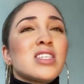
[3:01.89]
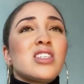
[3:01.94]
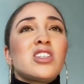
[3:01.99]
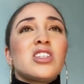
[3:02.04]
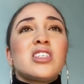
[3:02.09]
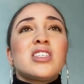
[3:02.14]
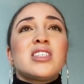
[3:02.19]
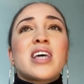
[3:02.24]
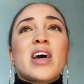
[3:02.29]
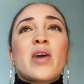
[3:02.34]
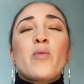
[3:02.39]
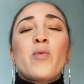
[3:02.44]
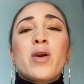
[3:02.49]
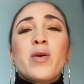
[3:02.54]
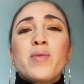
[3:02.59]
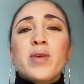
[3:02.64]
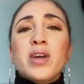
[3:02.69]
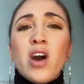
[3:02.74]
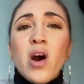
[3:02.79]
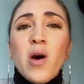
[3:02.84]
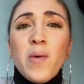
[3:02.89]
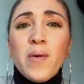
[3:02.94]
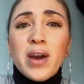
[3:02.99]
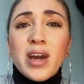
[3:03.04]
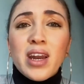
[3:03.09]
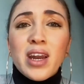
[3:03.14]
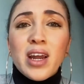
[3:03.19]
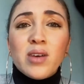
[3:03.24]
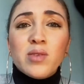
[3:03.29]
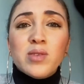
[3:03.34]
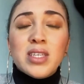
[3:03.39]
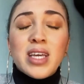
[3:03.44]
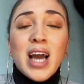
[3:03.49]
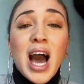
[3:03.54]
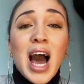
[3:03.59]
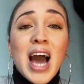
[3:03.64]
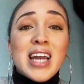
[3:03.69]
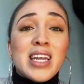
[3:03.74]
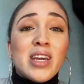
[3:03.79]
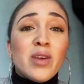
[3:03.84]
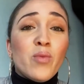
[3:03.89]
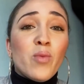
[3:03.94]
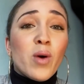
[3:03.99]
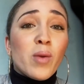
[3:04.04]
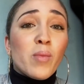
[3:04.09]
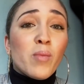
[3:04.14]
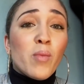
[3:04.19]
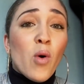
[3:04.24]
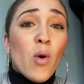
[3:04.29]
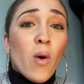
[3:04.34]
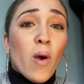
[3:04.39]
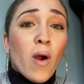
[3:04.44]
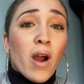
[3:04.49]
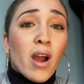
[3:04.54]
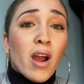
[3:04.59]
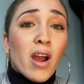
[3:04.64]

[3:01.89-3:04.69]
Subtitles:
and she's like, where are we going? And I was like, I need one more.